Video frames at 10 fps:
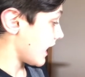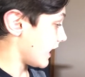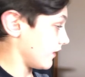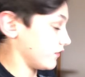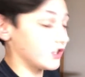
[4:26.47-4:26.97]

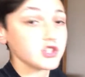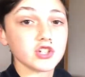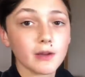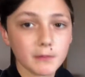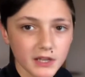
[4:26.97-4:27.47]
have the
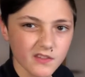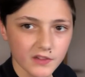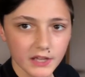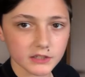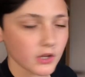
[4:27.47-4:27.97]
chimney
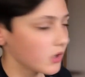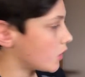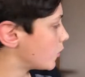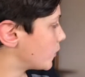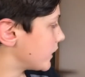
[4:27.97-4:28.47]
effect,
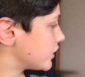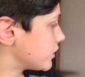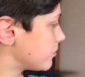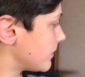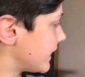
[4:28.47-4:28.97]

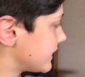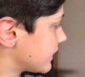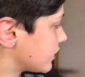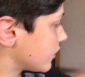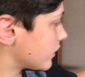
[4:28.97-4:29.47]
which makes
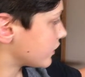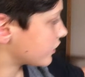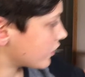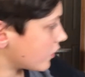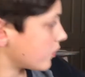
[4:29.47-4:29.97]
it so there's
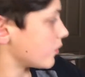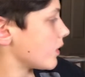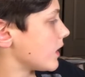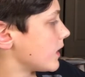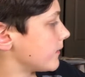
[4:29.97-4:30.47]
no
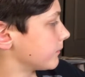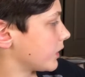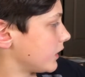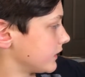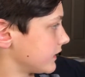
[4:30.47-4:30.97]

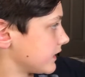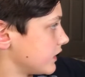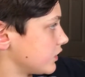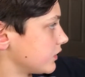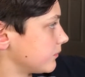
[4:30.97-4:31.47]

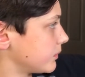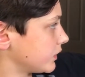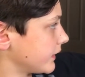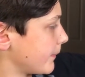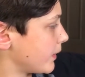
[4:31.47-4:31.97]
condensation
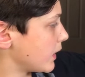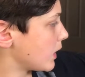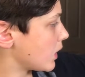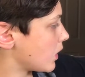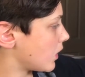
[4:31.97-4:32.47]
buildup.
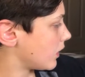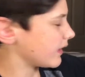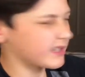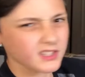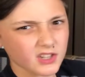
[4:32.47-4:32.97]
I
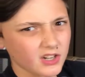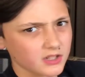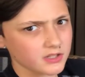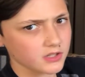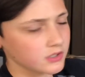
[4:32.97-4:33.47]
think it's
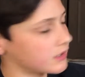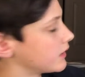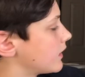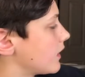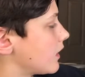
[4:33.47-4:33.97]
condensation
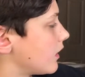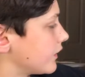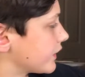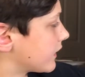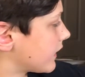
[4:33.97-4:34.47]

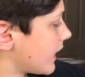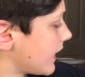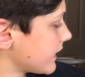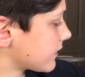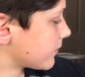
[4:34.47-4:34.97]
on the
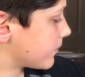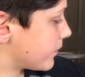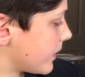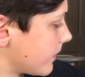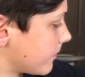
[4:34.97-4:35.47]
glass,
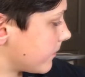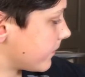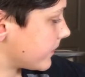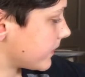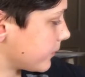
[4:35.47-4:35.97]
but
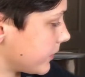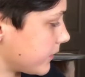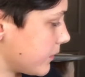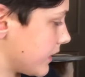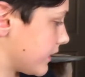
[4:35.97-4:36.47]
for some
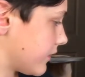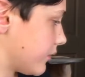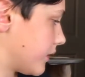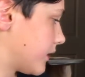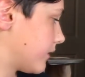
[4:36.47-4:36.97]
reason mine doesn't
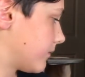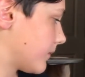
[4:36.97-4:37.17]
work.